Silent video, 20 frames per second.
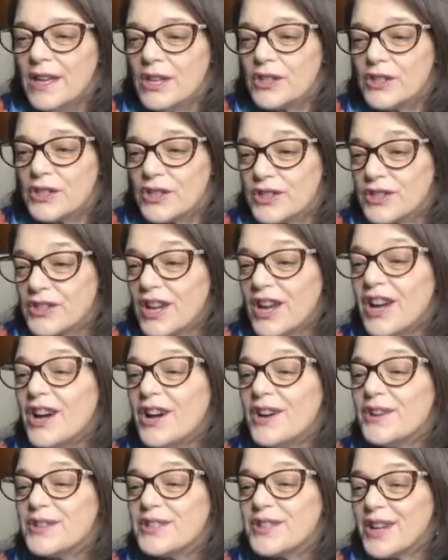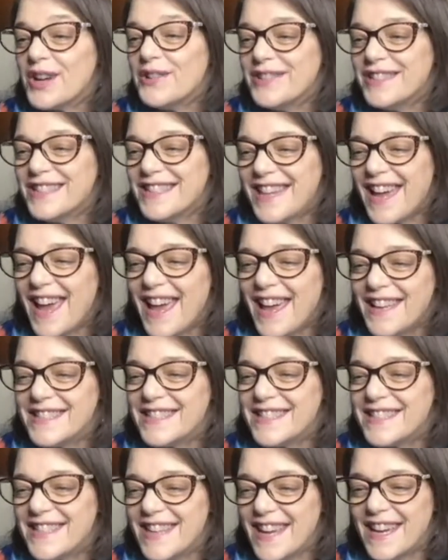So
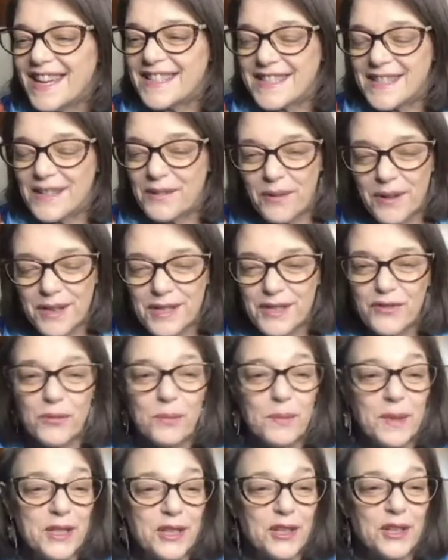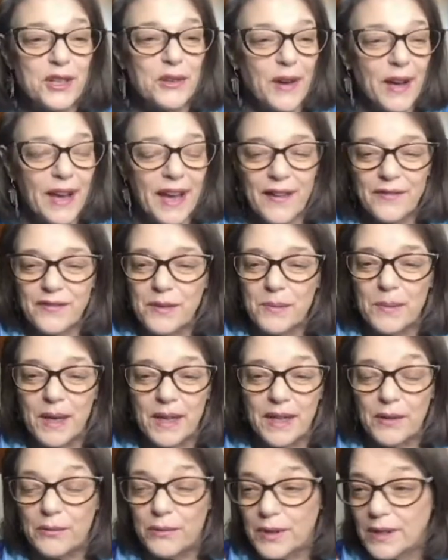intense. Yes, it was for me too. I have to
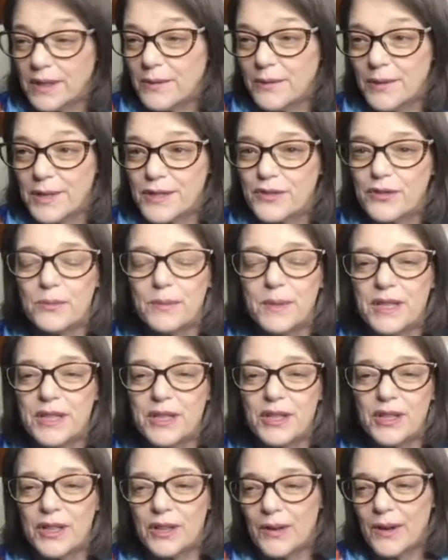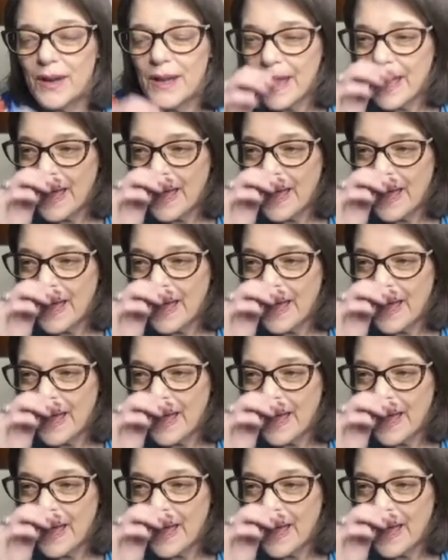admit, it really was for me too.